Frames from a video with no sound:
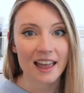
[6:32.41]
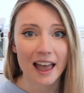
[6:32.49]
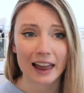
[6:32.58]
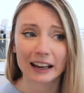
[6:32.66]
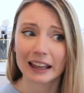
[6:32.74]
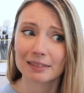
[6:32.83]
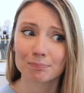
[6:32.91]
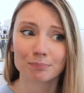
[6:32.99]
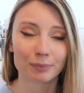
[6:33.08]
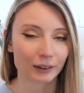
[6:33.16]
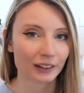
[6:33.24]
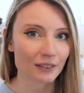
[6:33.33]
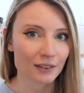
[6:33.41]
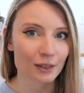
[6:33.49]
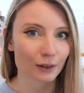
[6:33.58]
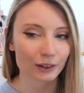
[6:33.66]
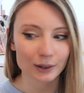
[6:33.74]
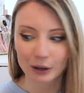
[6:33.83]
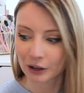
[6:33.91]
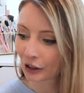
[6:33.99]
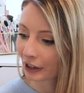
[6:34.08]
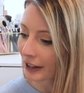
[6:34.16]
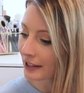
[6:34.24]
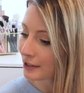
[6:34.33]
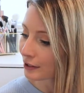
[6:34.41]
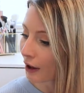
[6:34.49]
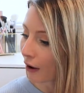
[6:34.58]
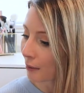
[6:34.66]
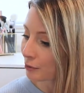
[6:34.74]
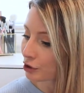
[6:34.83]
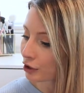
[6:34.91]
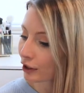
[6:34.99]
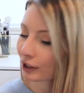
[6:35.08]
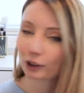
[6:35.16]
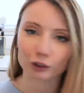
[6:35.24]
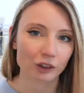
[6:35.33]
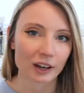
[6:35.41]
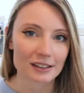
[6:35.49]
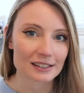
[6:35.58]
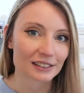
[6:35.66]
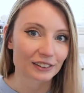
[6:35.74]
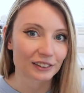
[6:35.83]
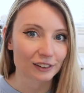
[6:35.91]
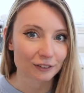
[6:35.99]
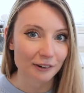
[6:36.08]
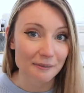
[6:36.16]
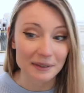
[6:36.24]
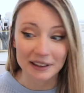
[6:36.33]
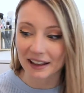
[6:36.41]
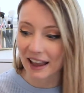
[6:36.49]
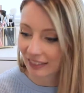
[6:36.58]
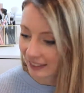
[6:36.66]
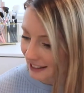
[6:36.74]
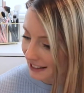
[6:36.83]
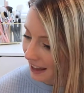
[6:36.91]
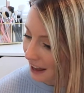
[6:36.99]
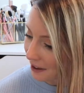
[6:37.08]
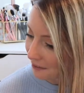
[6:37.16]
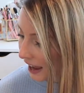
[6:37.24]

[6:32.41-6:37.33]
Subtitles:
And I believe he thought they were good. So I'm sure he'll try and steal these from me again this time.